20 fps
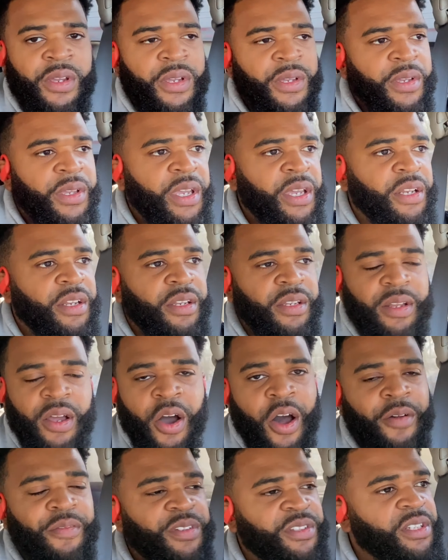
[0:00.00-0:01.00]
And
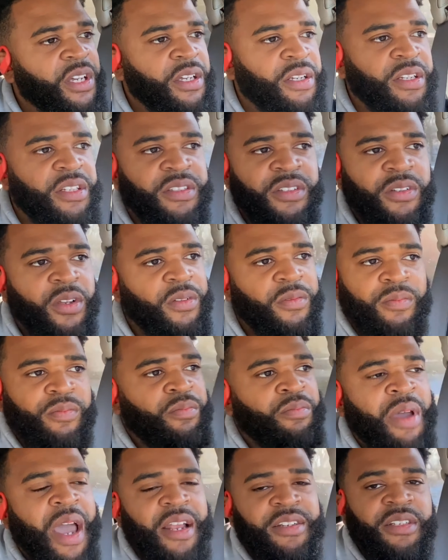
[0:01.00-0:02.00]
all of a sudden it's
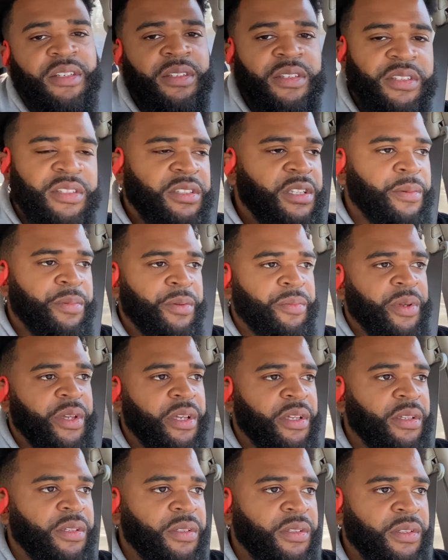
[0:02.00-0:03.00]
magically slipping now.
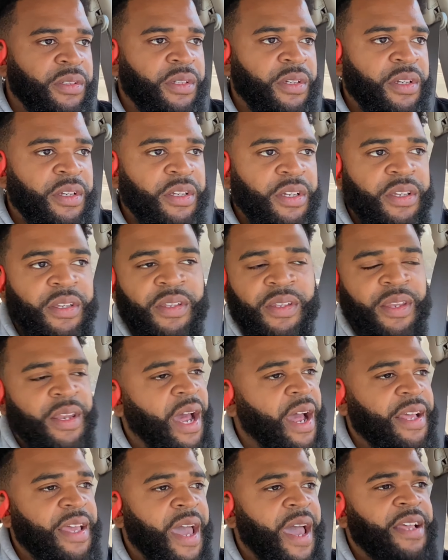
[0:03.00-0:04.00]
And
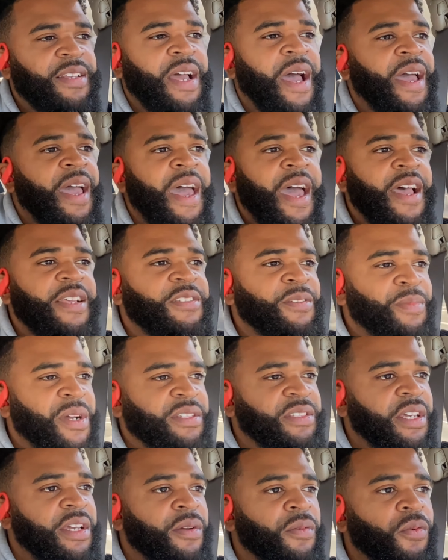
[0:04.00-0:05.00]
I, I asked him, I
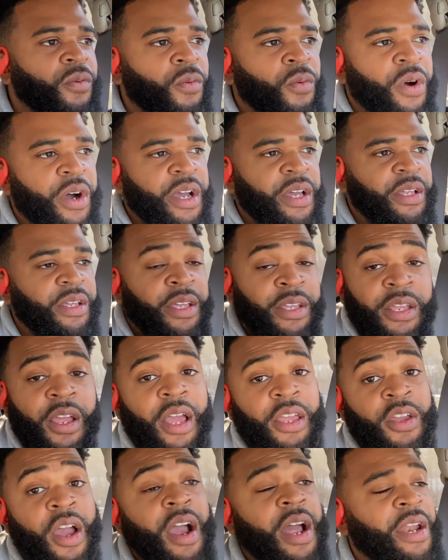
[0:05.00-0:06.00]
said, what?
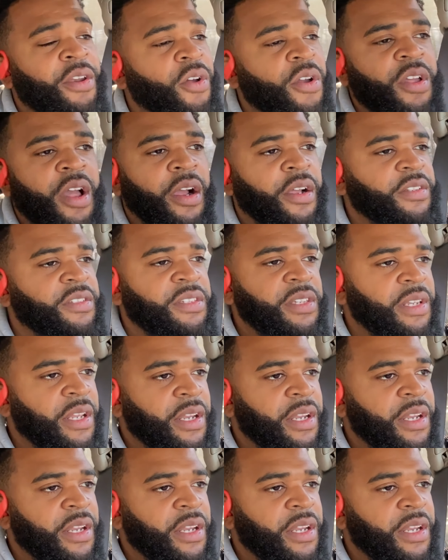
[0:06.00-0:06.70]
y'all, I know y'all can see that